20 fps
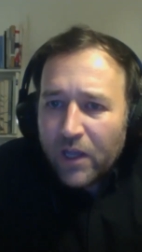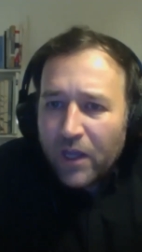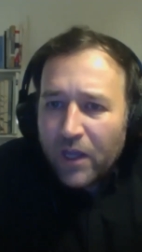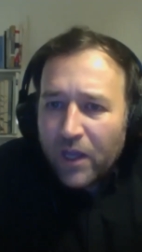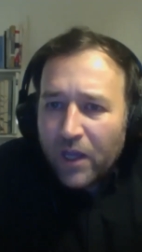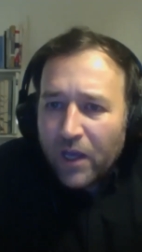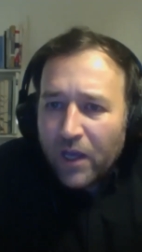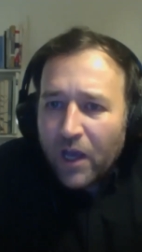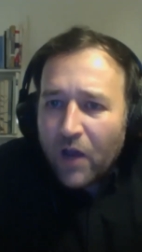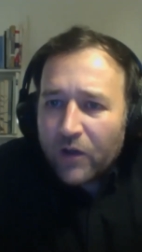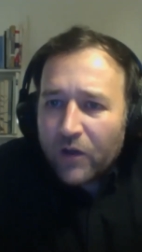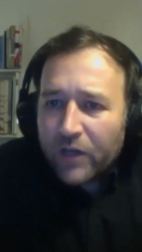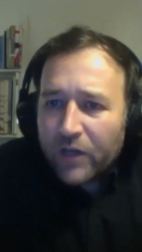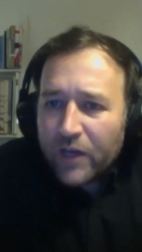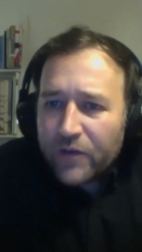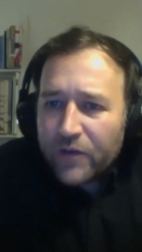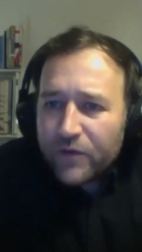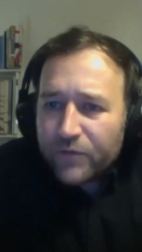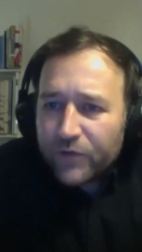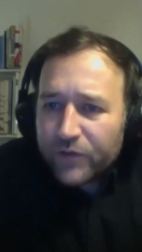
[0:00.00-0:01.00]
How
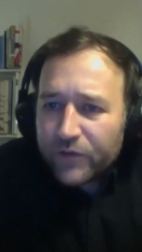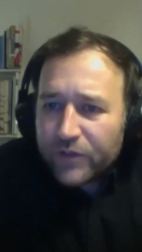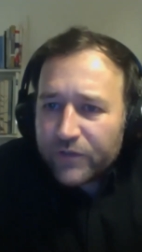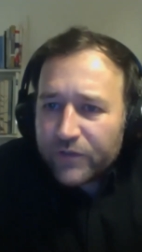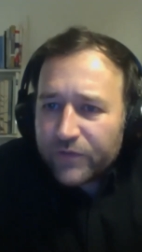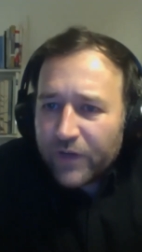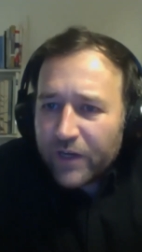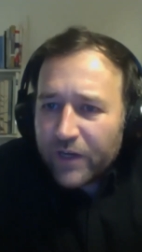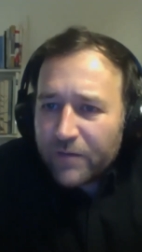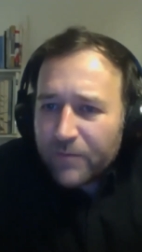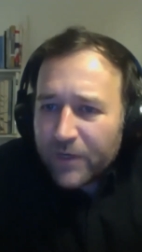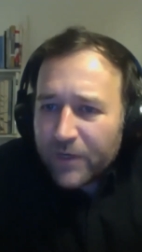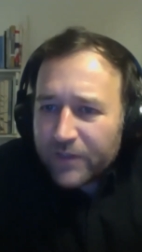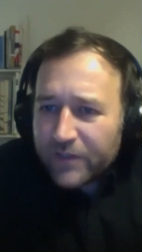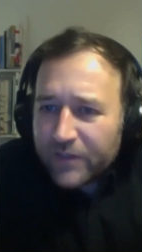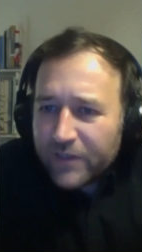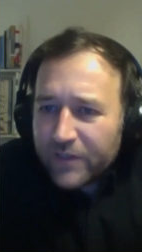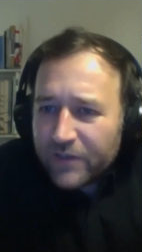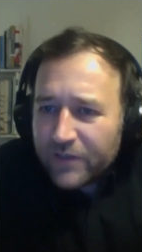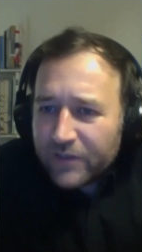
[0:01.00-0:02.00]
can you fortify
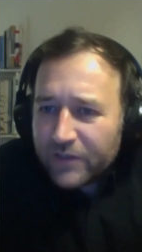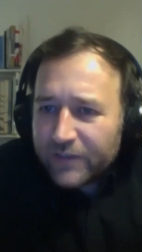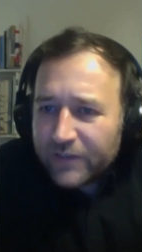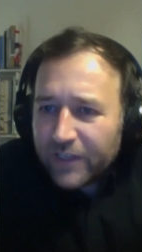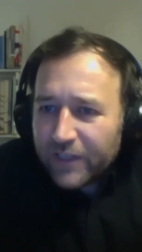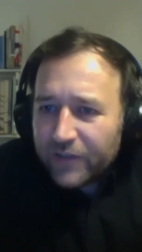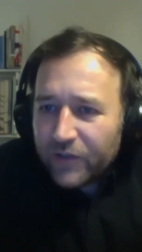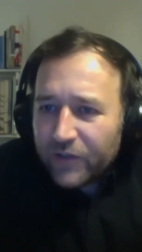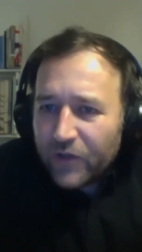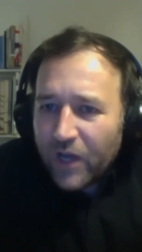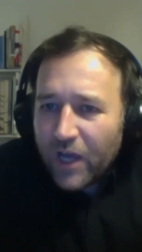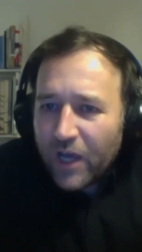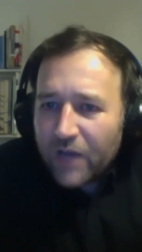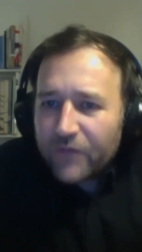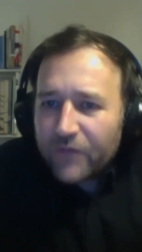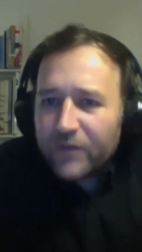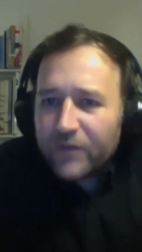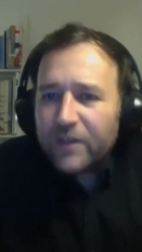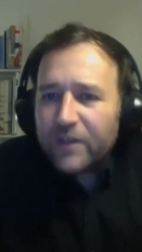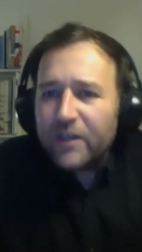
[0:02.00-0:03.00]
materials that don't
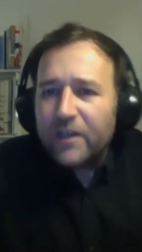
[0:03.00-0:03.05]
have